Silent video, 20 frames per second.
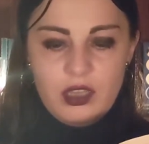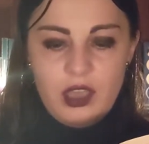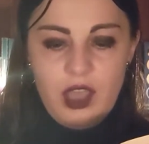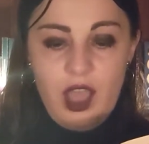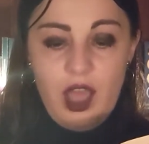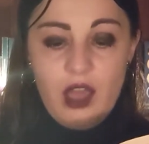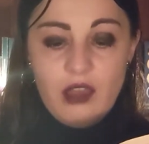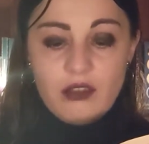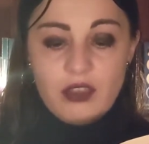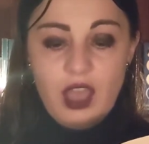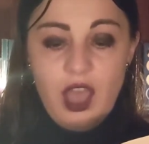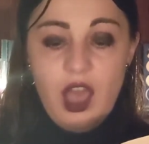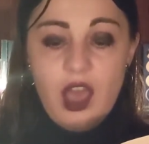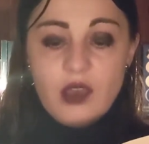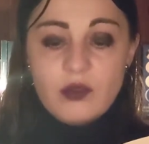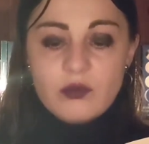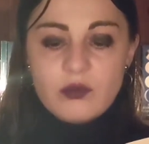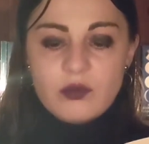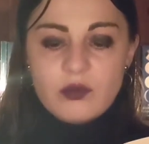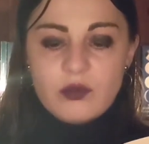I'll
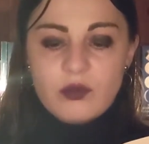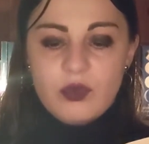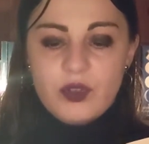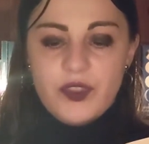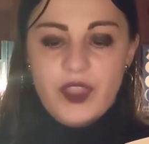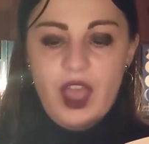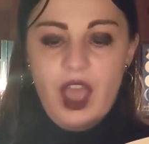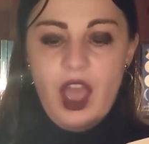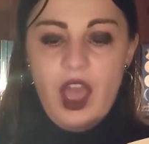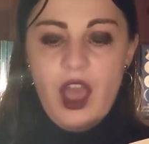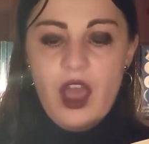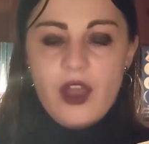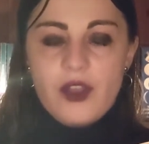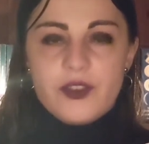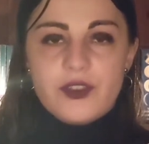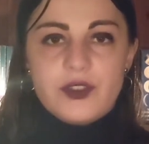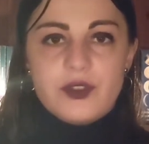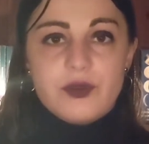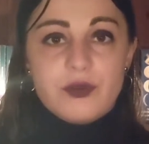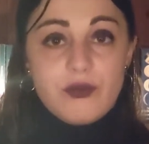come when the
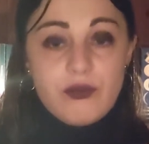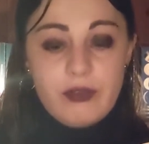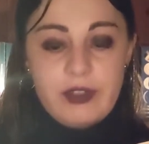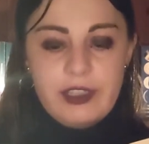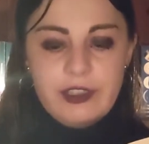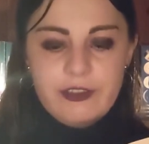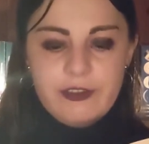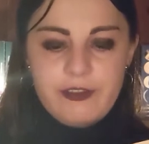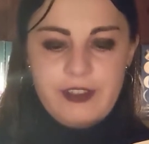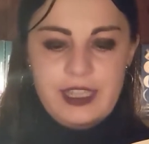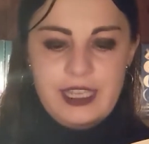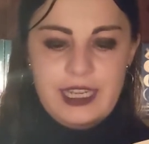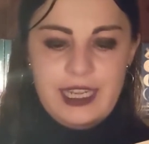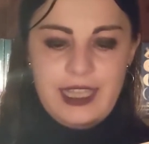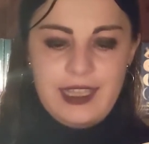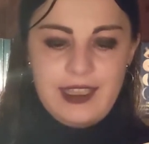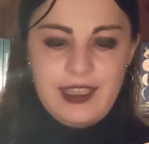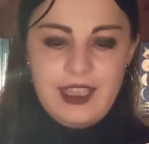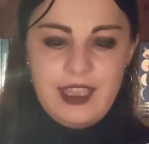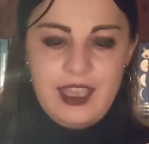heart's real
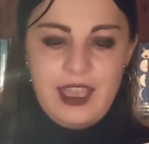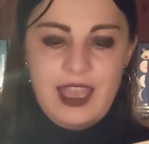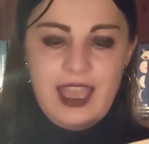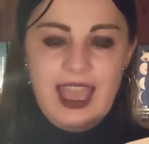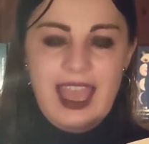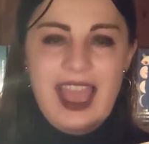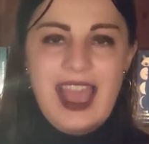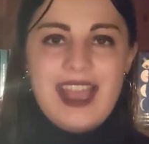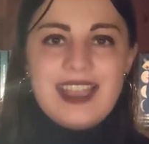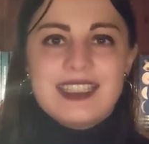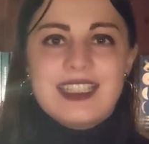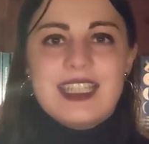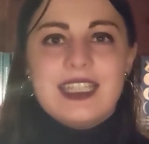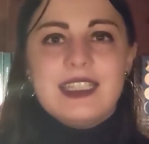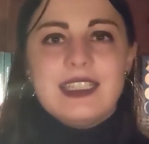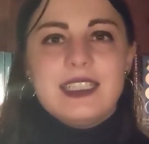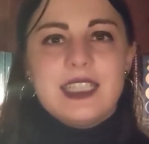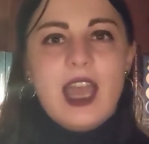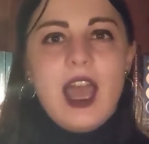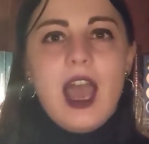feeling has
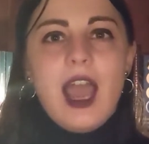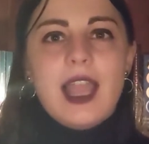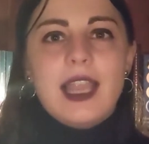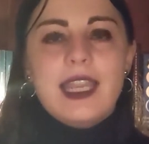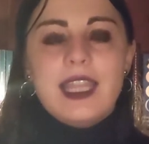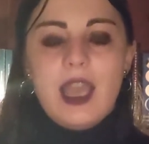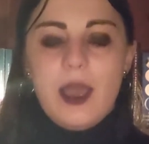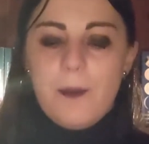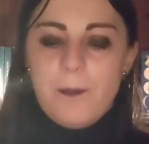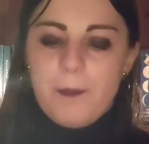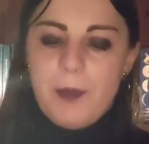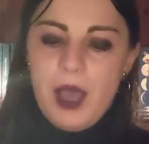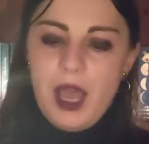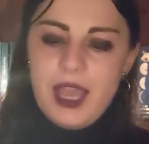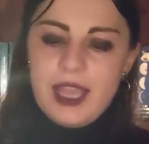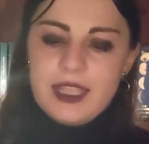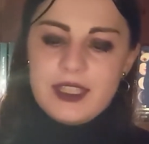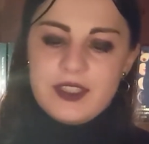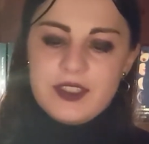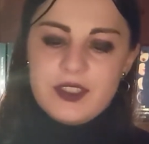entirely
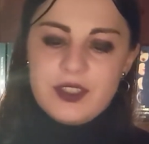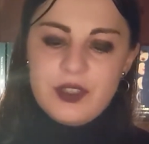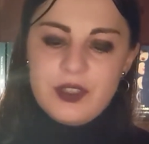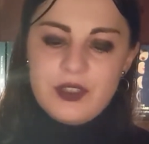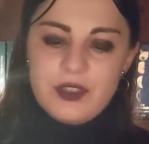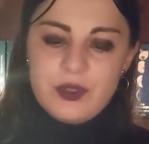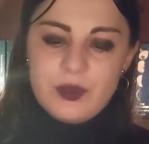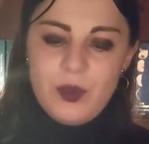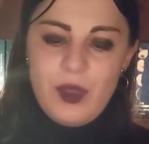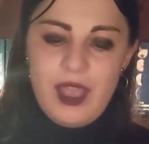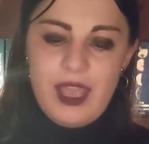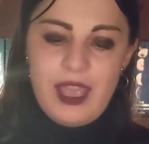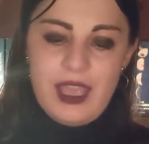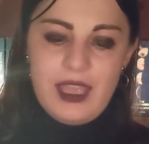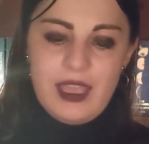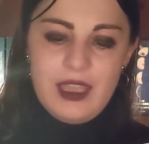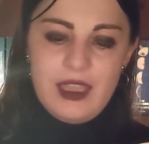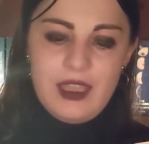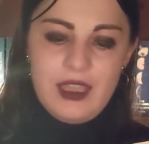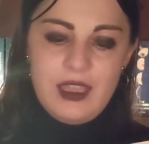unbiased
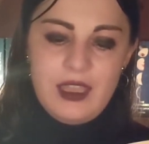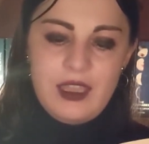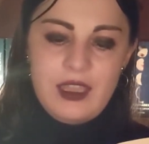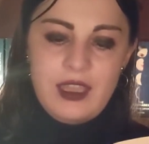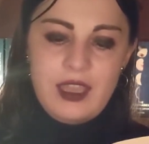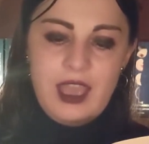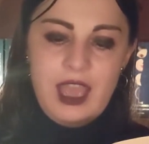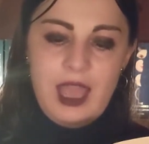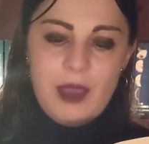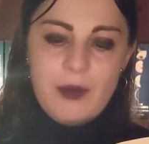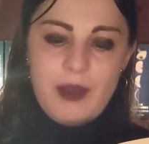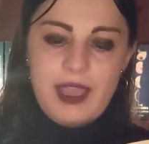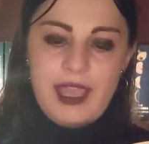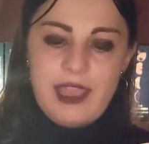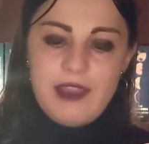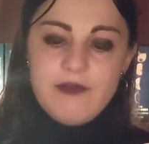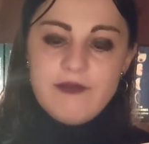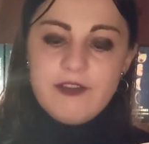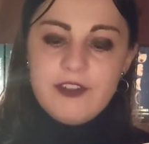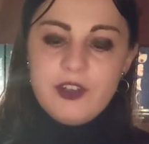sway, and my
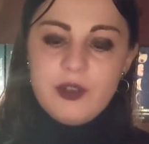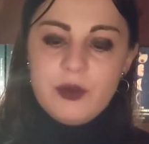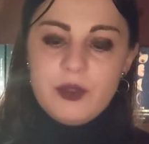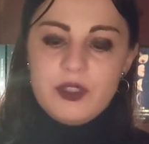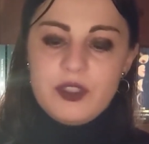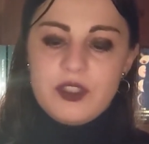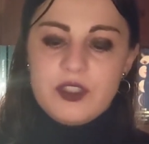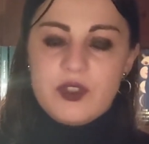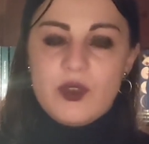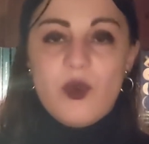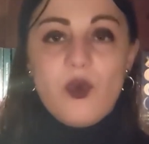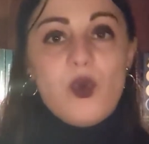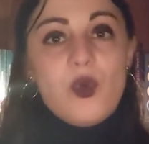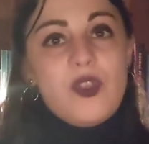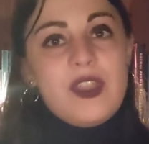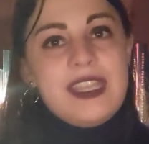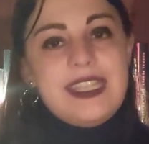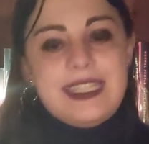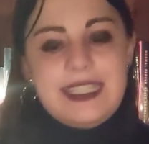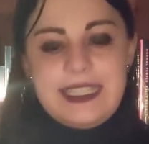influence all
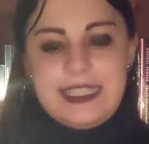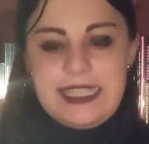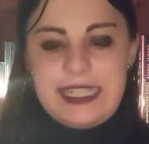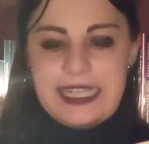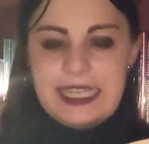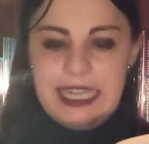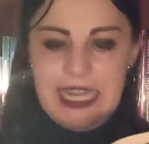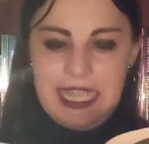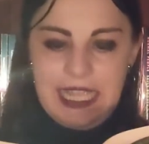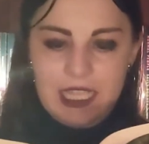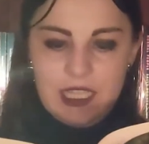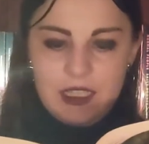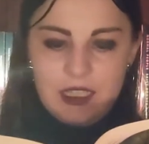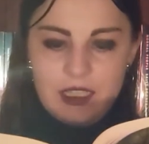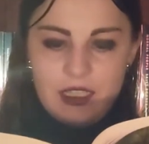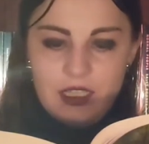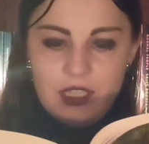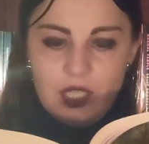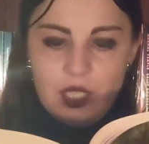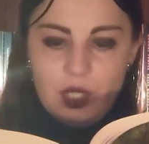thee stealing,
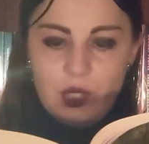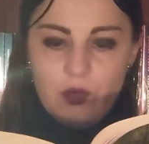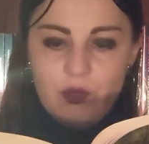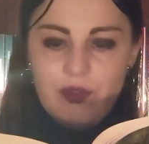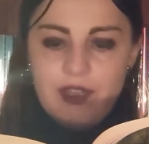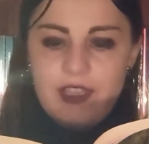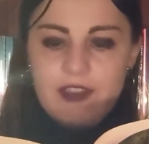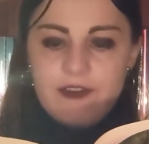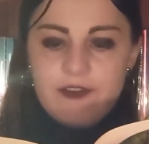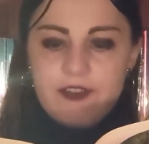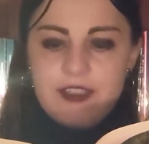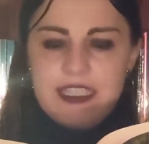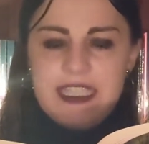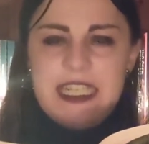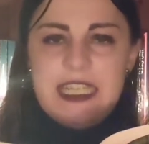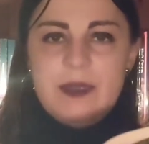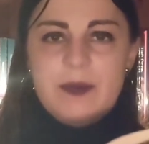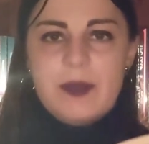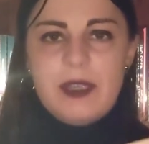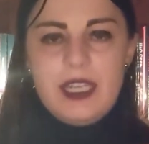grief
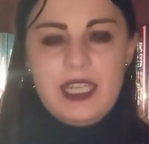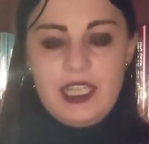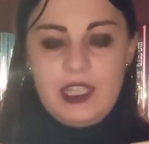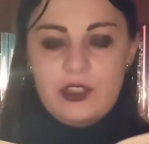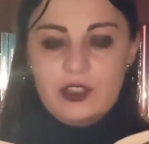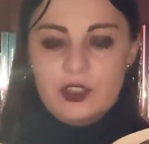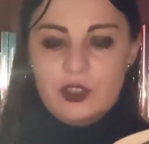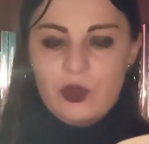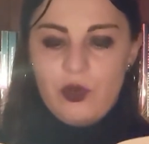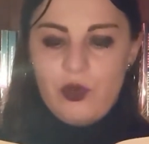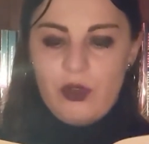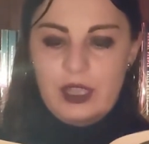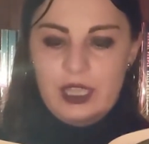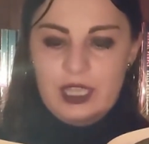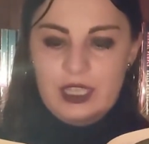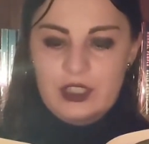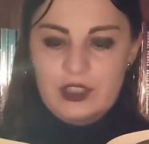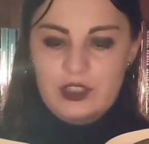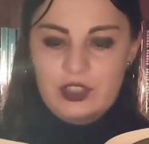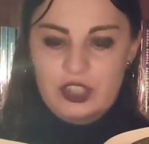deepening, joy
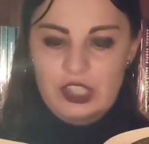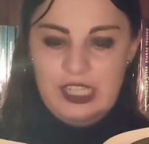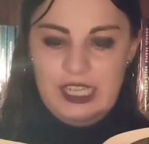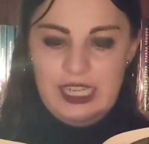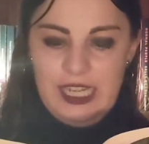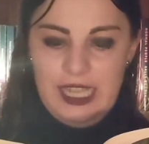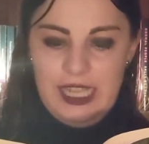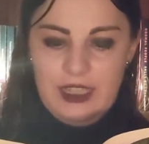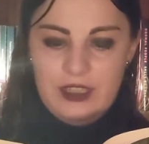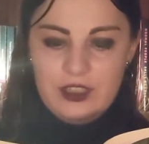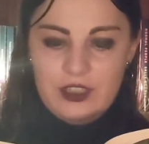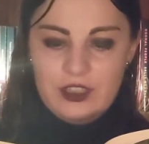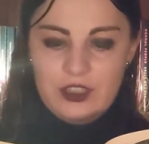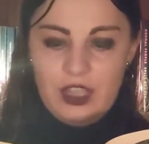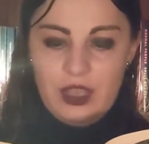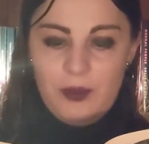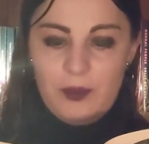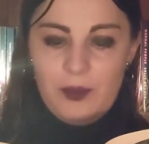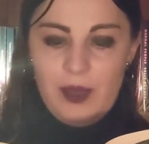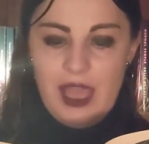congealing,
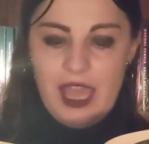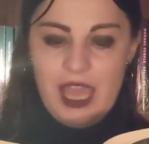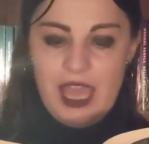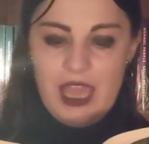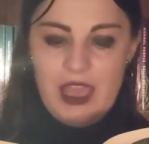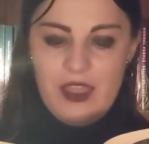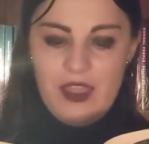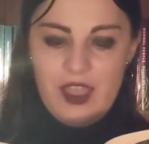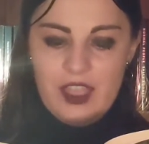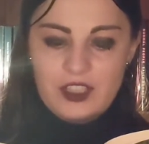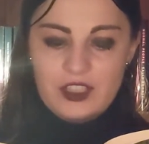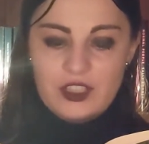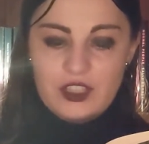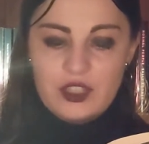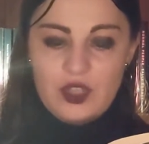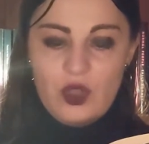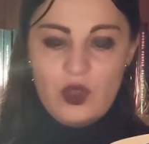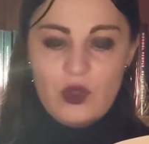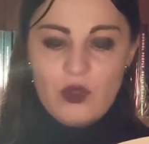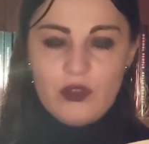shall bear thy
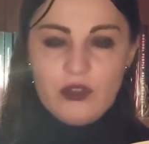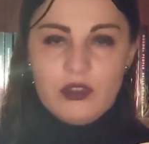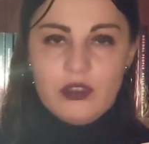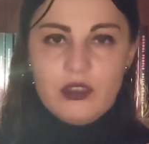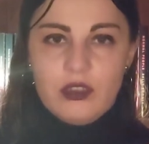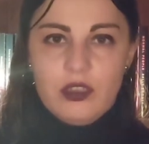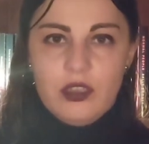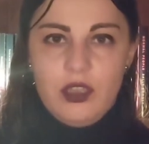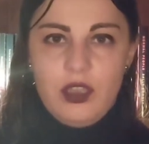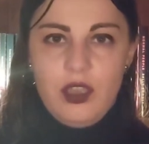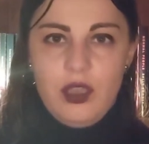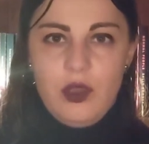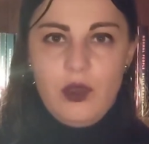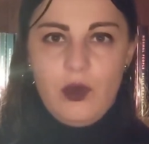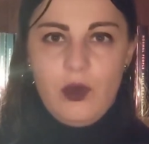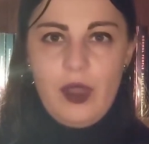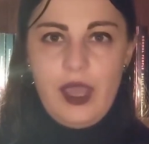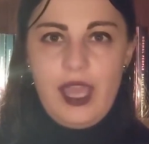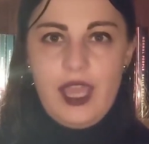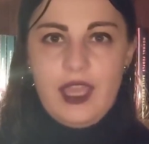soul
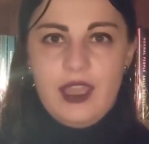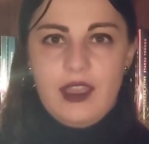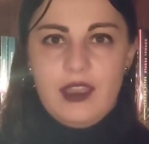away.